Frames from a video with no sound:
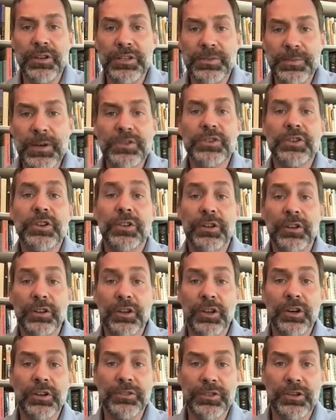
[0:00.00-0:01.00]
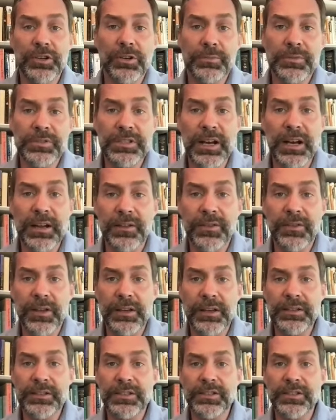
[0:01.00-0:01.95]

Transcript: especially on the long-term side of things.